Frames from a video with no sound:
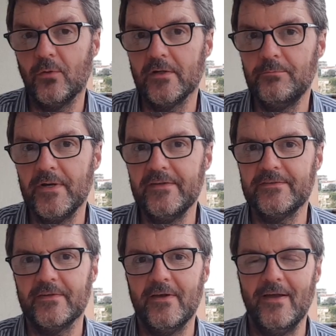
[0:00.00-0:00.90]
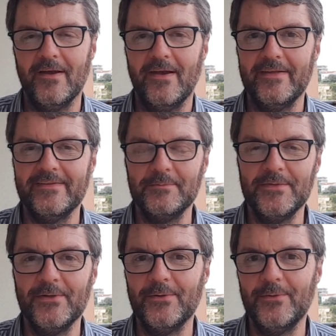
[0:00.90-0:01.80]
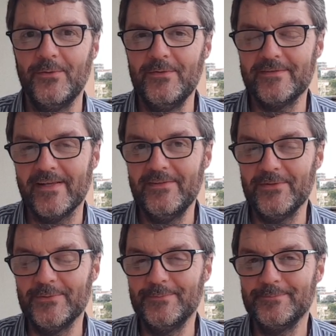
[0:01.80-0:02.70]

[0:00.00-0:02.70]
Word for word: one, please let them know who sent you.